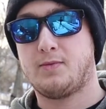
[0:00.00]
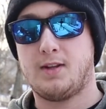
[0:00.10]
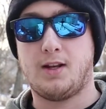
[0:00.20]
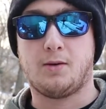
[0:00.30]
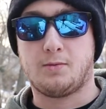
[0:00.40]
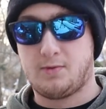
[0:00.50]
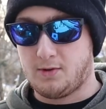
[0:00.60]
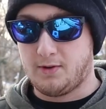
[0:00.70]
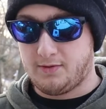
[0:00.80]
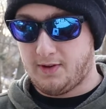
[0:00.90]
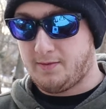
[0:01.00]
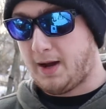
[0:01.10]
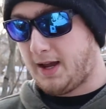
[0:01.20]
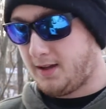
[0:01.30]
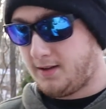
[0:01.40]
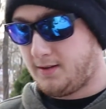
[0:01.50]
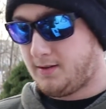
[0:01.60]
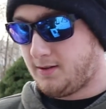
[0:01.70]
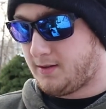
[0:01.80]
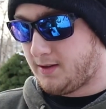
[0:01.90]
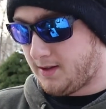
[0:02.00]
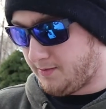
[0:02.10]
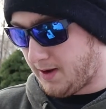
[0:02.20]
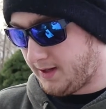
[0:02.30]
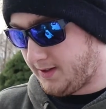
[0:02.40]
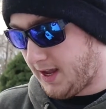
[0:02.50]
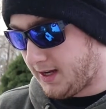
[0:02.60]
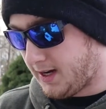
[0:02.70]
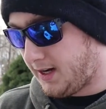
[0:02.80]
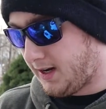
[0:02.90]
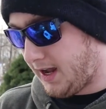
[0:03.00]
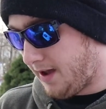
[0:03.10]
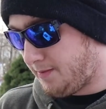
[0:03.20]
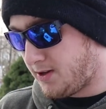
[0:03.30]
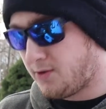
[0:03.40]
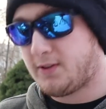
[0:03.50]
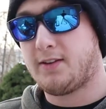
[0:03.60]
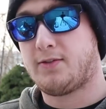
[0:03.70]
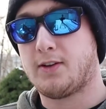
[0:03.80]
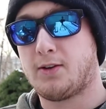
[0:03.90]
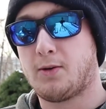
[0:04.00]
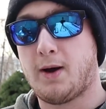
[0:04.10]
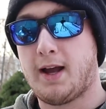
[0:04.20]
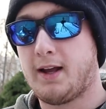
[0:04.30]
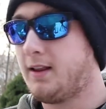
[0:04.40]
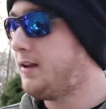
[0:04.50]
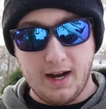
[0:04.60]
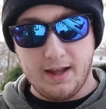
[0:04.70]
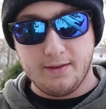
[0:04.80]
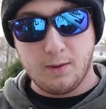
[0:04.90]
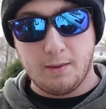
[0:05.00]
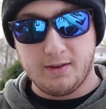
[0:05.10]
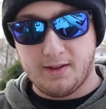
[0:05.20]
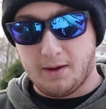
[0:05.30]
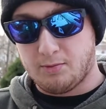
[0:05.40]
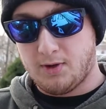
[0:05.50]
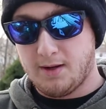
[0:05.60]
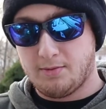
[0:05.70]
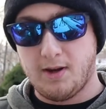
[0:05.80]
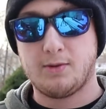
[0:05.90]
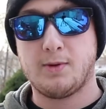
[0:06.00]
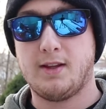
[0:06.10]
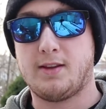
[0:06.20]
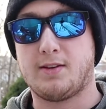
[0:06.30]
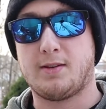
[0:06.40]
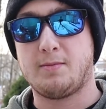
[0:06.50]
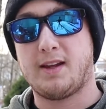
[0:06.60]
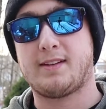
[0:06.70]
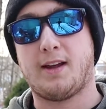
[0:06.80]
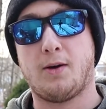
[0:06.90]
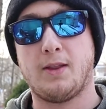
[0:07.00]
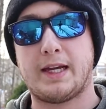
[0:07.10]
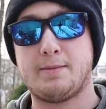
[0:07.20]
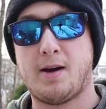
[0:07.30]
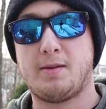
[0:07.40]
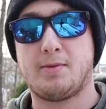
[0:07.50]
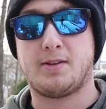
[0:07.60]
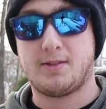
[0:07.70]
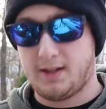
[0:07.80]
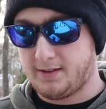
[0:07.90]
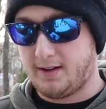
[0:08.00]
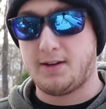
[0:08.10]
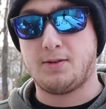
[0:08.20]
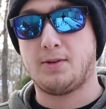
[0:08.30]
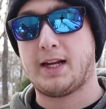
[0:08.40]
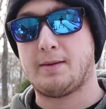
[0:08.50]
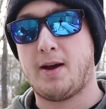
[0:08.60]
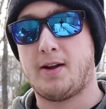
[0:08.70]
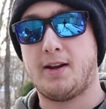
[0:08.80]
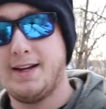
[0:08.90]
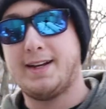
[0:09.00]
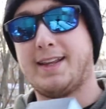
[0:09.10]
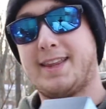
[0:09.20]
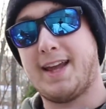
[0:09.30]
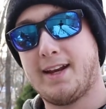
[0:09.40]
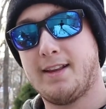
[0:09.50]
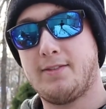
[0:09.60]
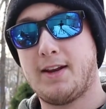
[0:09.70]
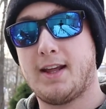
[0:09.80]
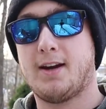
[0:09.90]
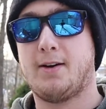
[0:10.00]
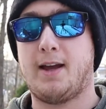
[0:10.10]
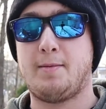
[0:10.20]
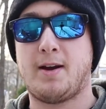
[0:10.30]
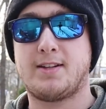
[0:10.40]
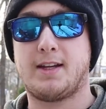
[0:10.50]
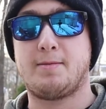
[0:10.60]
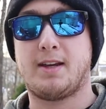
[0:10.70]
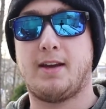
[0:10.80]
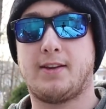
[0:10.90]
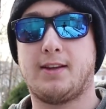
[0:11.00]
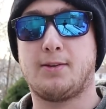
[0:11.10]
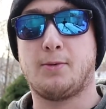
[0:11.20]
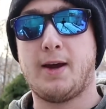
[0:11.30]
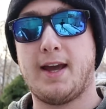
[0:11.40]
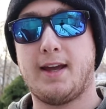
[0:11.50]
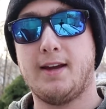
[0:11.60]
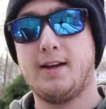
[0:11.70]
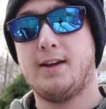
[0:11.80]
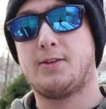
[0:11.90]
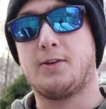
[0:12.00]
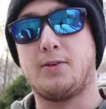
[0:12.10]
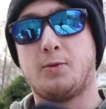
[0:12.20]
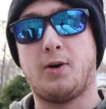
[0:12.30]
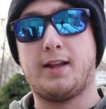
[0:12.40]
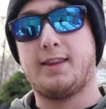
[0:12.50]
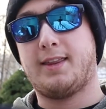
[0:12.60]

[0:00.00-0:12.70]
you know, sort of give my take on it. I have been using it for a little while, and I must say I'm pretty impressed with it. There's some things I don't like about it, but there's things that I do like about it. And at the end of the video, I am actually going to be giving this away. So if you want